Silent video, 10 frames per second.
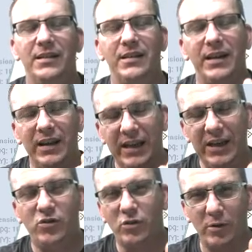and
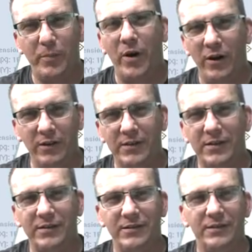integral part
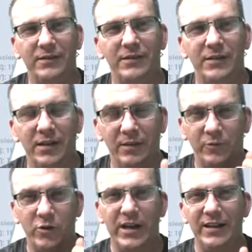of
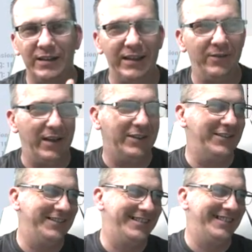creating clean
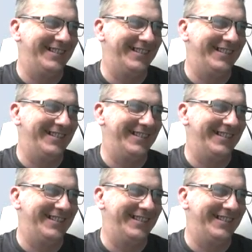vectors.